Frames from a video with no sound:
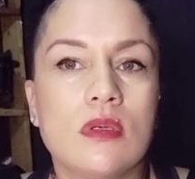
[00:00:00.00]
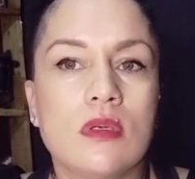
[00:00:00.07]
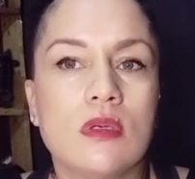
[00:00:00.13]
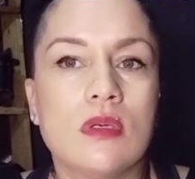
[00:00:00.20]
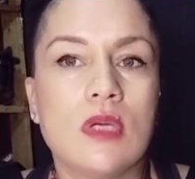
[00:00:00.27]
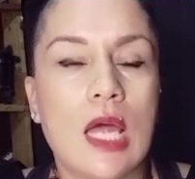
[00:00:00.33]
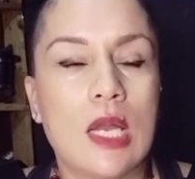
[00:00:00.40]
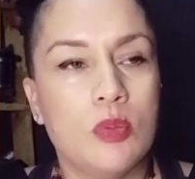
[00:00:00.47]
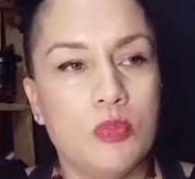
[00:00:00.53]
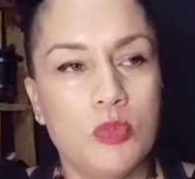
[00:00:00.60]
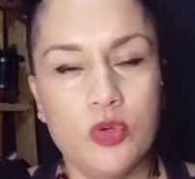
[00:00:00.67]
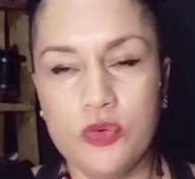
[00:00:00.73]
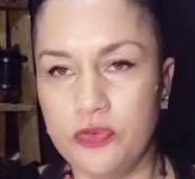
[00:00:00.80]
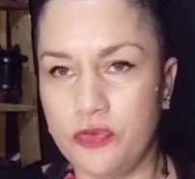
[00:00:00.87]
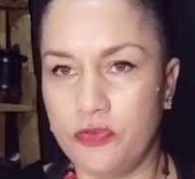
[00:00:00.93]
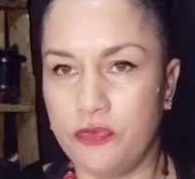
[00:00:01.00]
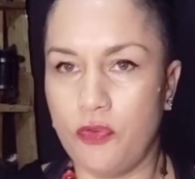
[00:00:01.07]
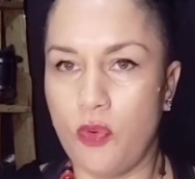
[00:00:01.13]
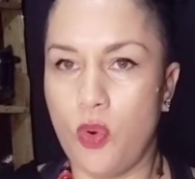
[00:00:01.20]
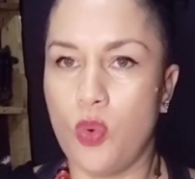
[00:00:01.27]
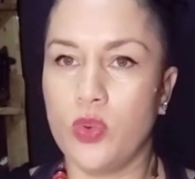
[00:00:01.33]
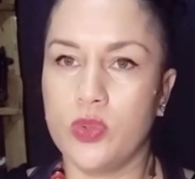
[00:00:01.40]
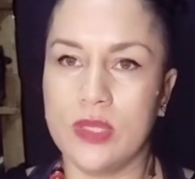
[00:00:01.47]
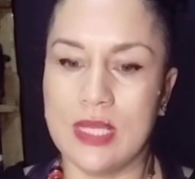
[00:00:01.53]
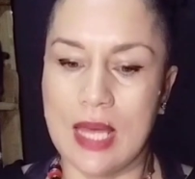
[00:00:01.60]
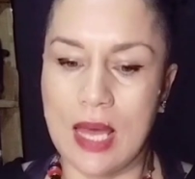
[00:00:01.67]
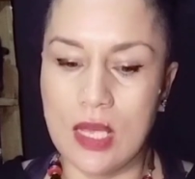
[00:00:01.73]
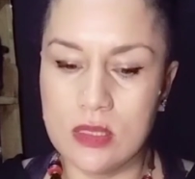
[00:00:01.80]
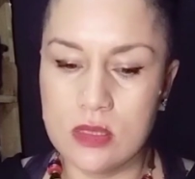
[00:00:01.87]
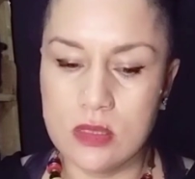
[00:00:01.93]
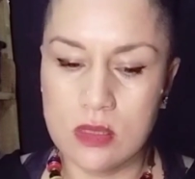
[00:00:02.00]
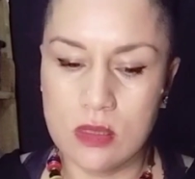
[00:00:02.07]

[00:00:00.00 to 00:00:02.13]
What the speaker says: and moved forward with that,